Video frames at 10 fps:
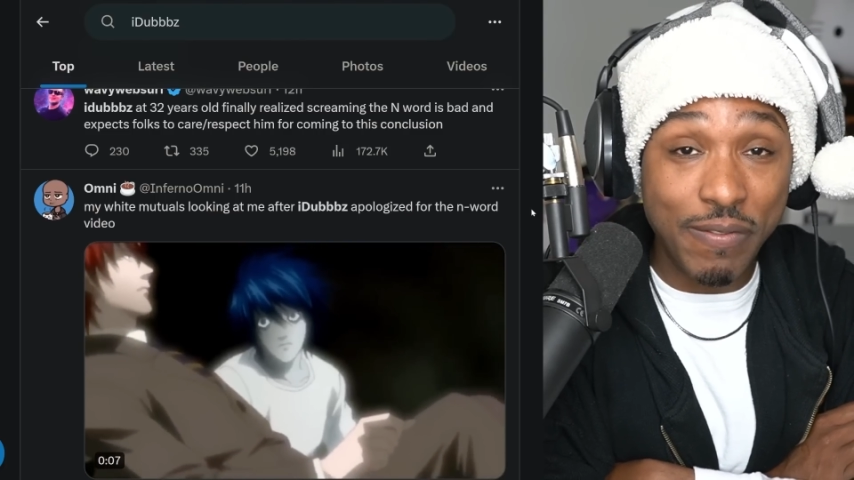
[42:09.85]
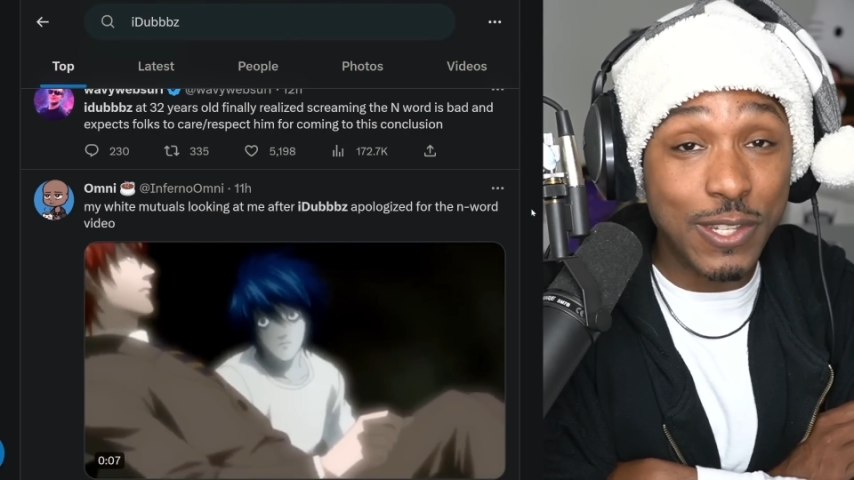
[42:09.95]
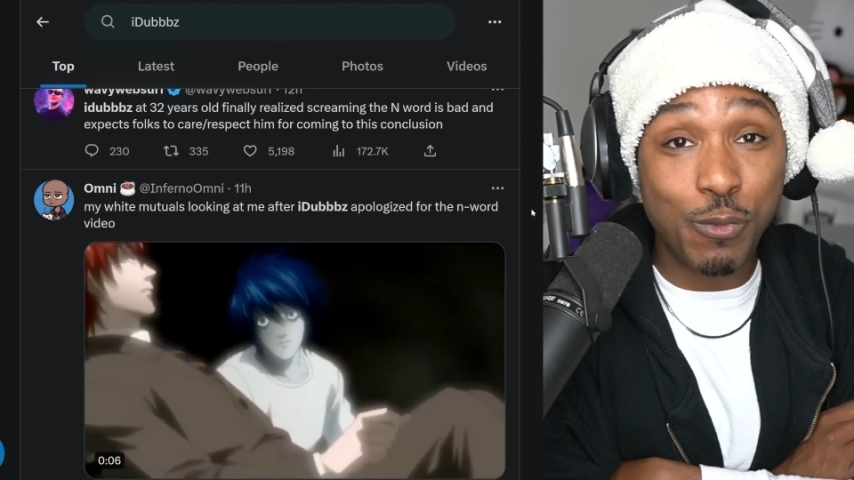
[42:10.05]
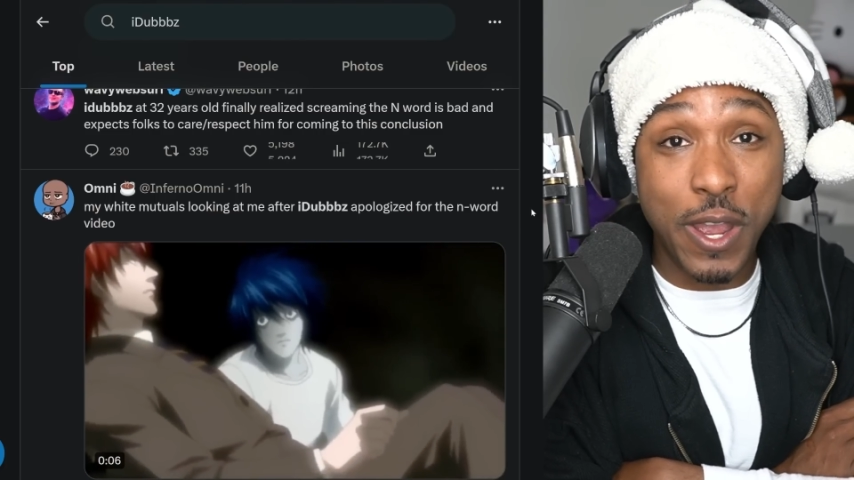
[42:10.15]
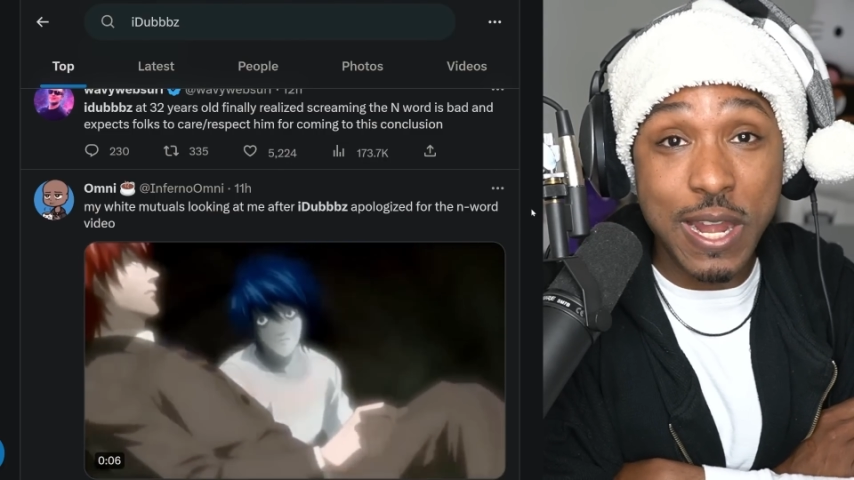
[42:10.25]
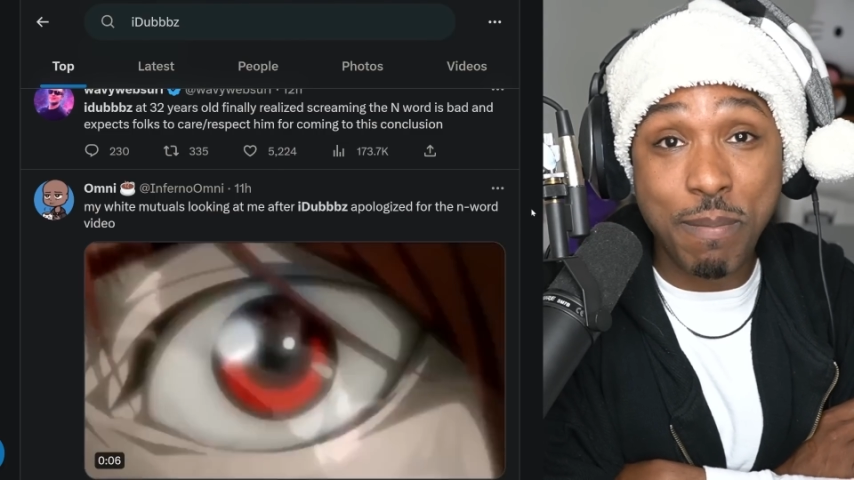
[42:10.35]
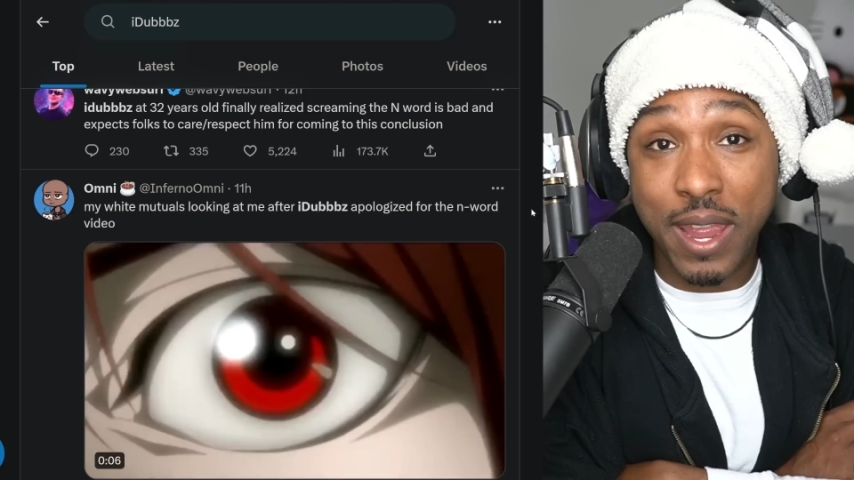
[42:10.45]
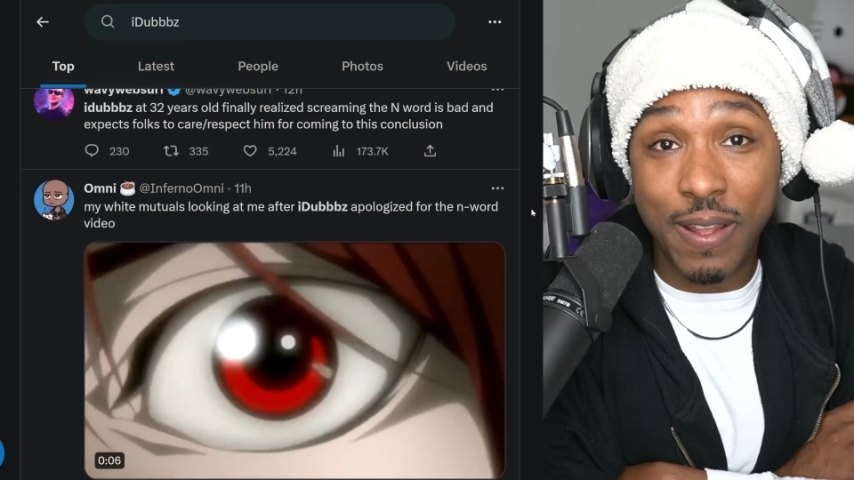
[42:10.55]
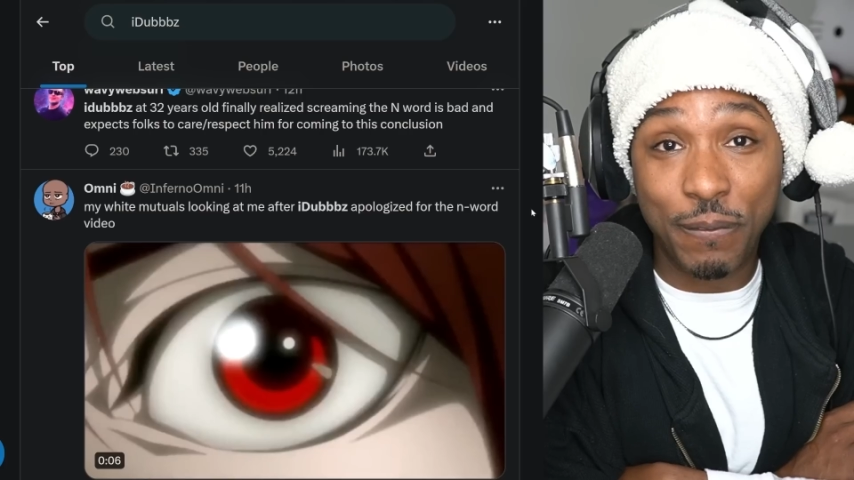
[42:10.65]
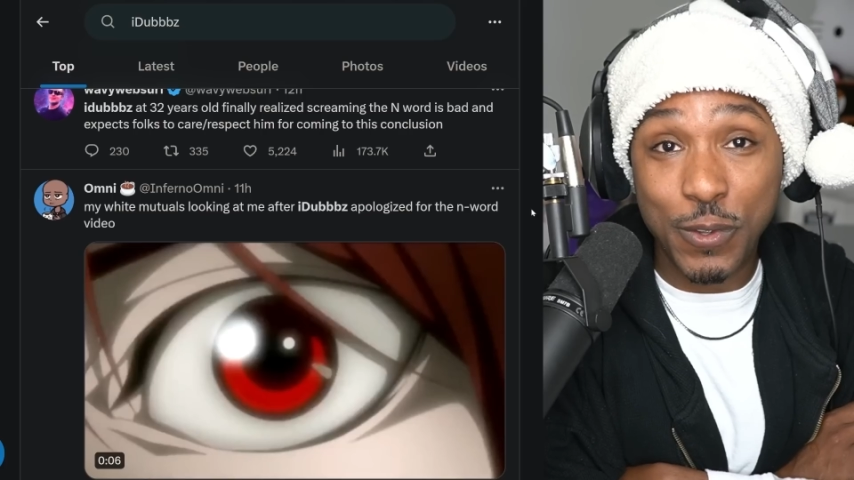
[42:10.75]
this white
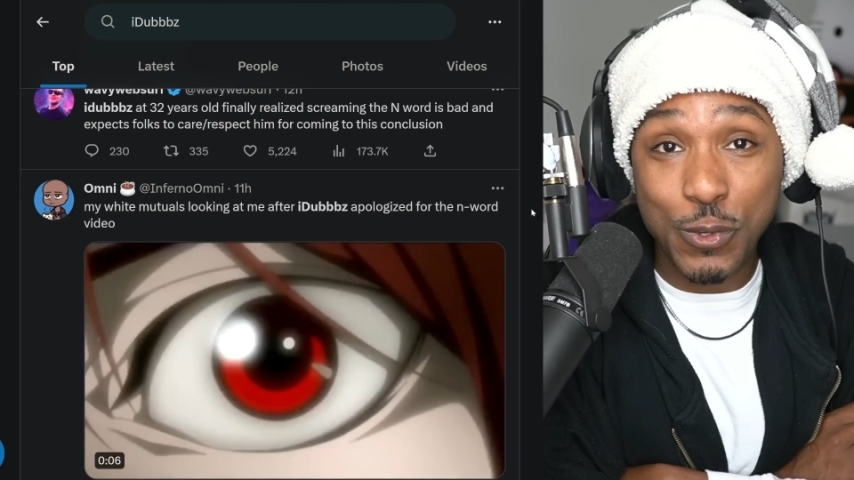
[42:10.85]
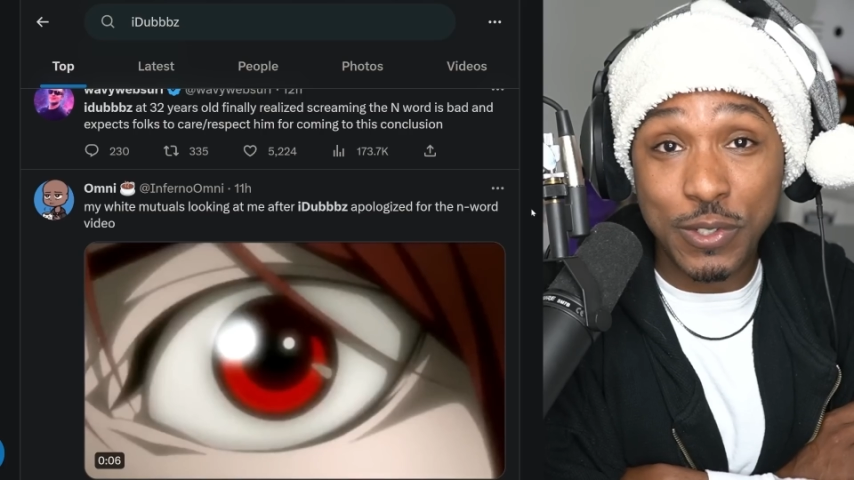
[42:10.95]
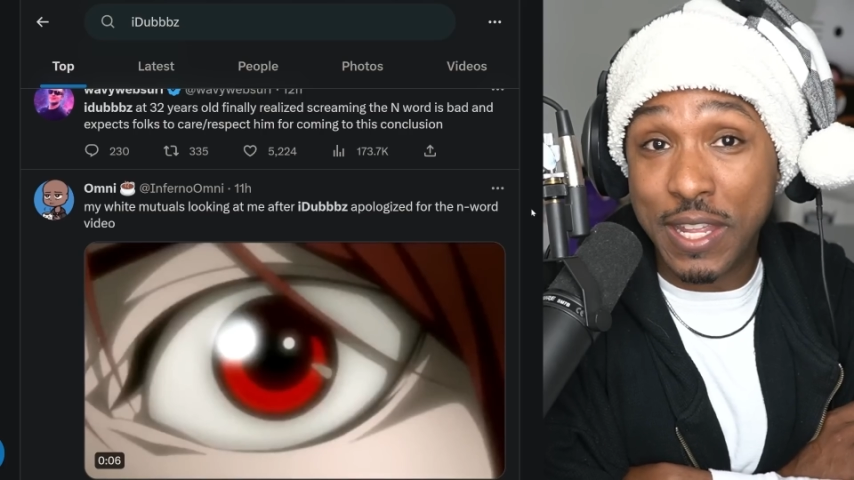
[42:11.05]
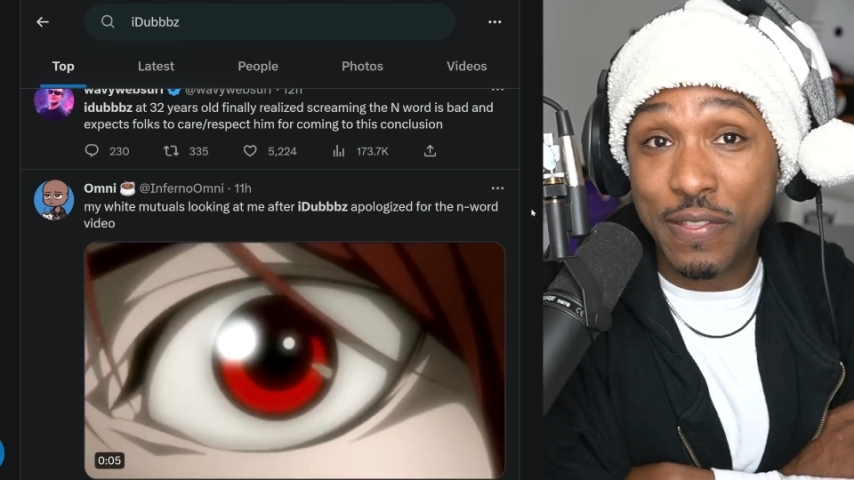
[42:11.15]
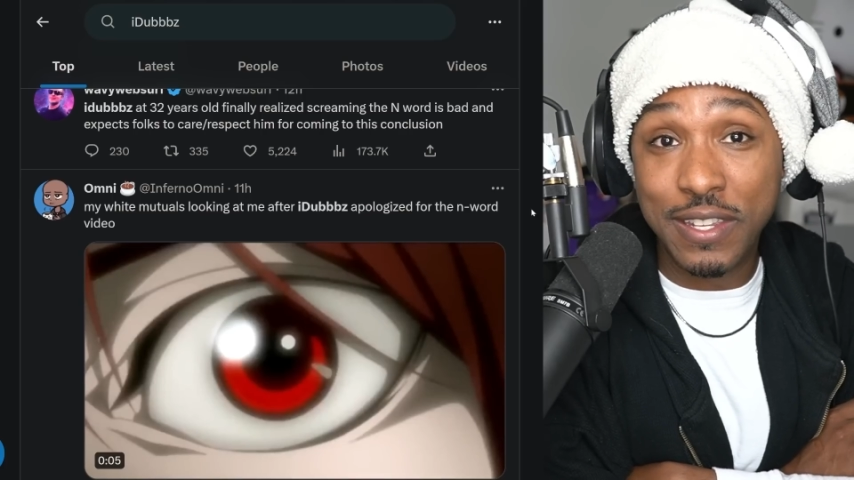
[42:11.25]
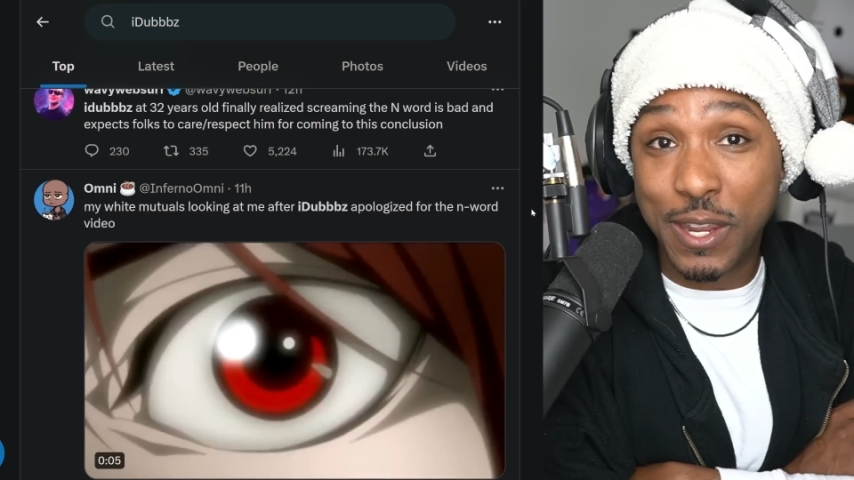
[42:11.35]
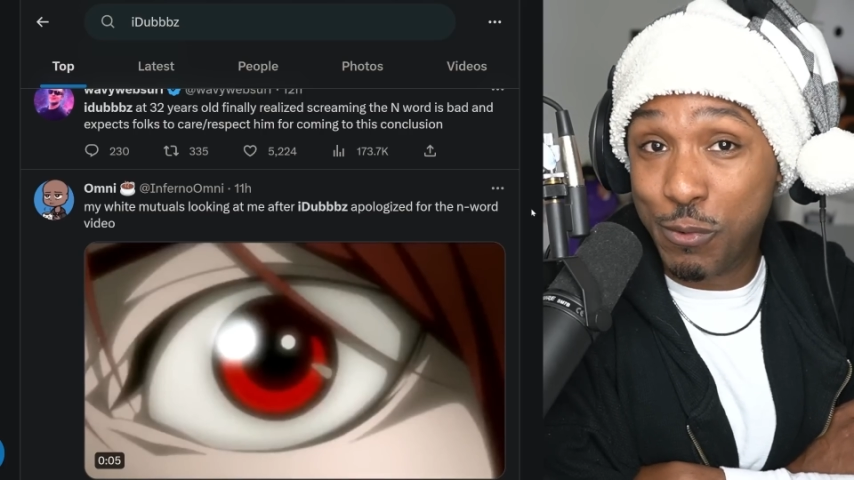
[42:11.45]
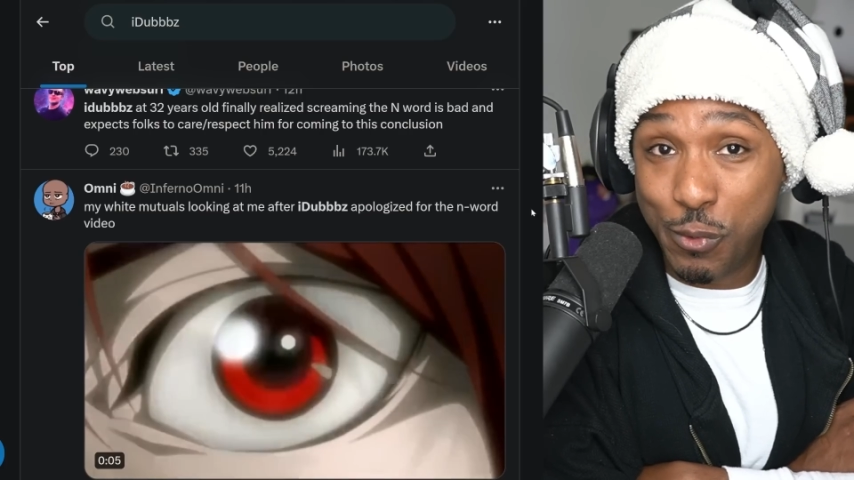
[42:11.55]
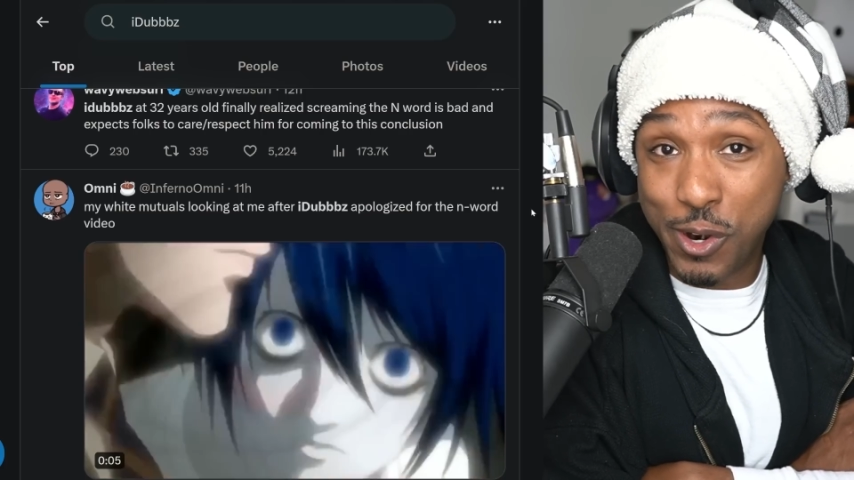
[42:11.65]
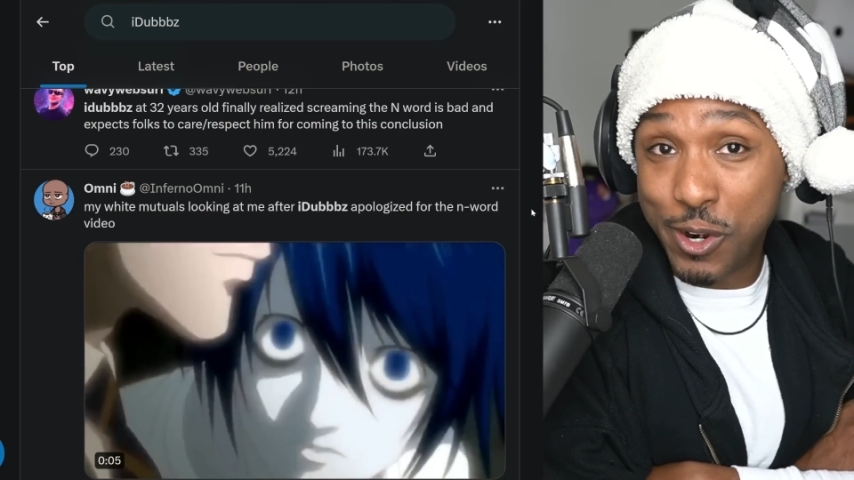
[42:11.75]
man who said the
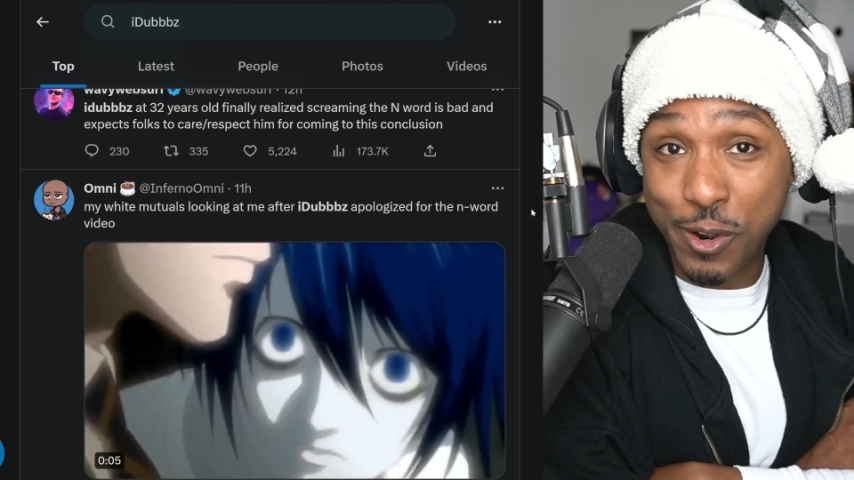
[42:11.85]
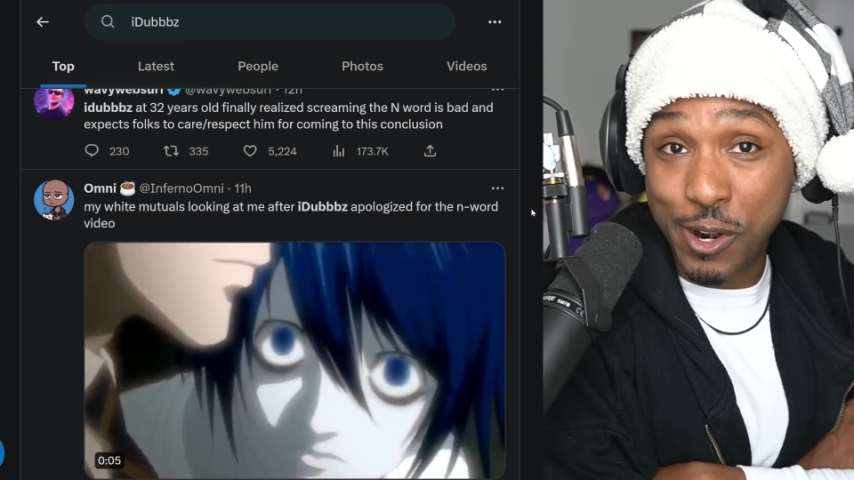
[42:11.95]
N-word?